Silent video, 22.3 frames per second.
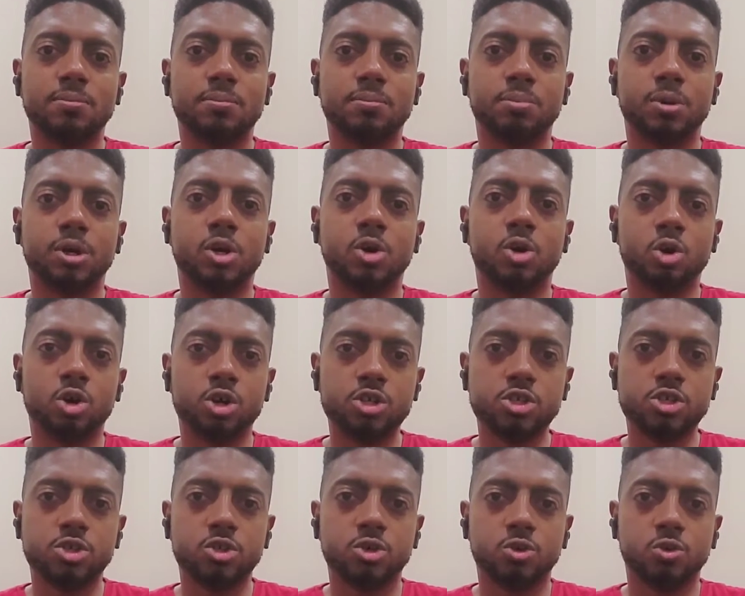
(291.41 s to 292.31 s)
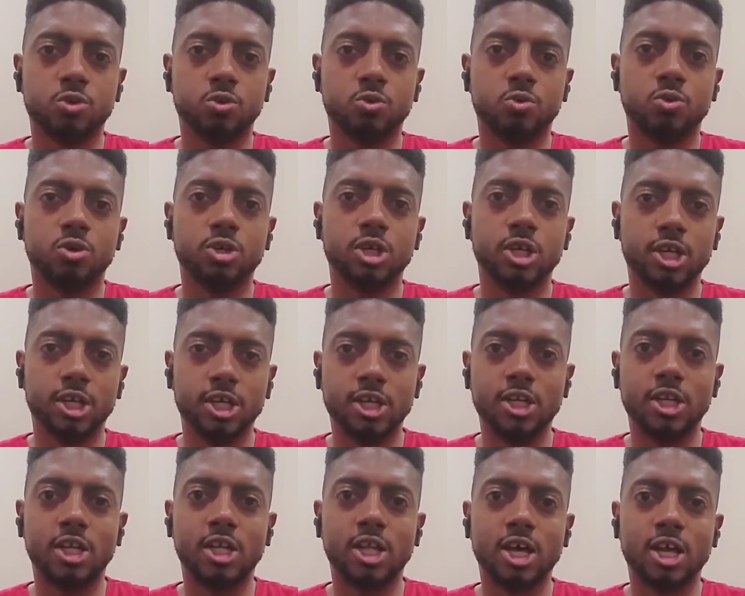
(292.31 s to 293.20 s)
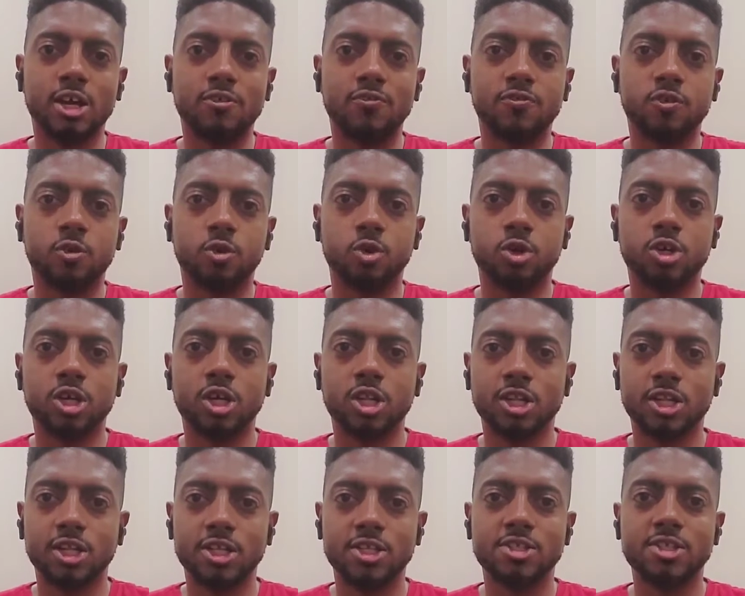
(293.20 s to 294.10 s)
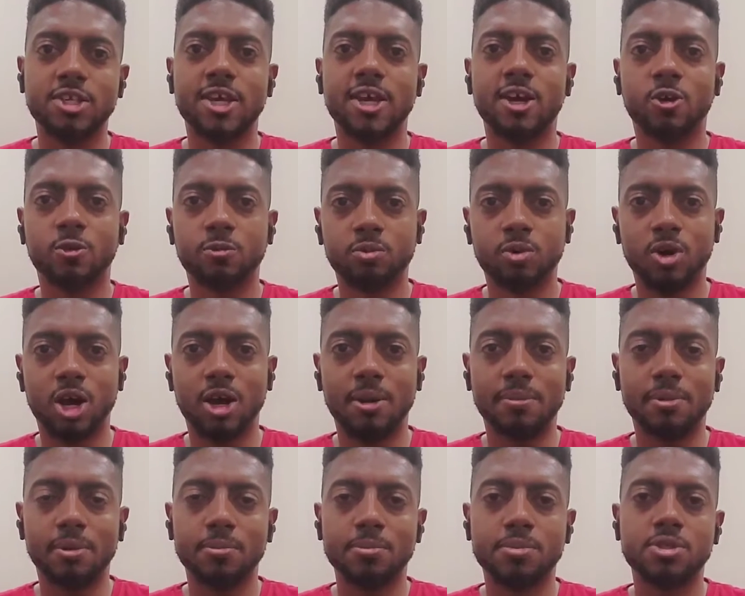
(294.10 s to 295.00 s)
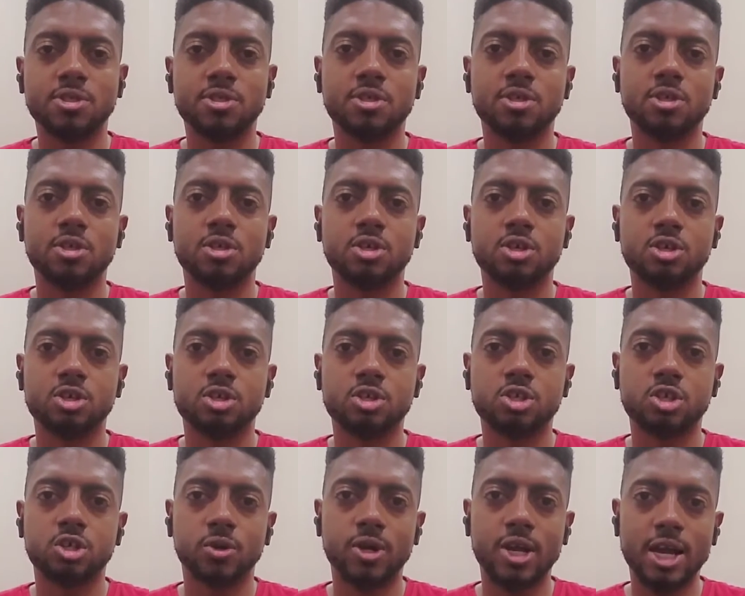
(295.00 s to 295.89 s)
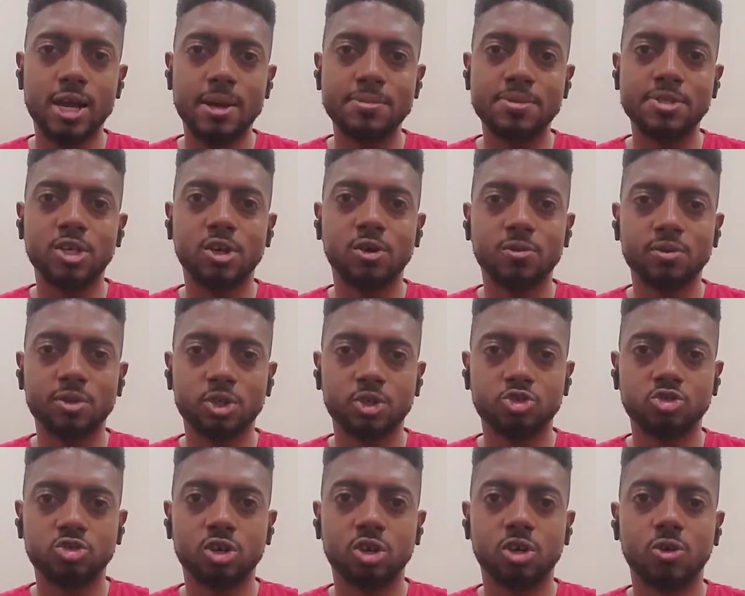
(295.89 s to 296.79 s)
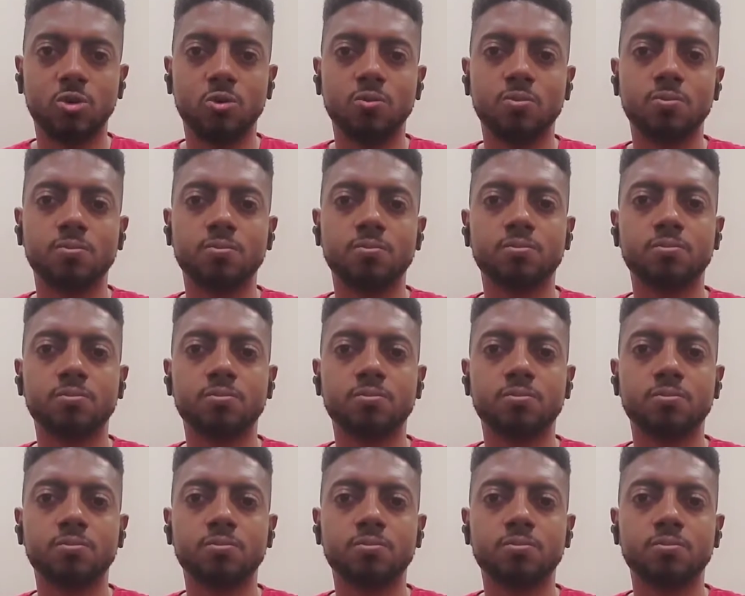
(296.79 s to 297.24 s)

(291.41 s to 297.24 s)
but also eating a lot of food can lead to health problems. So have self-control.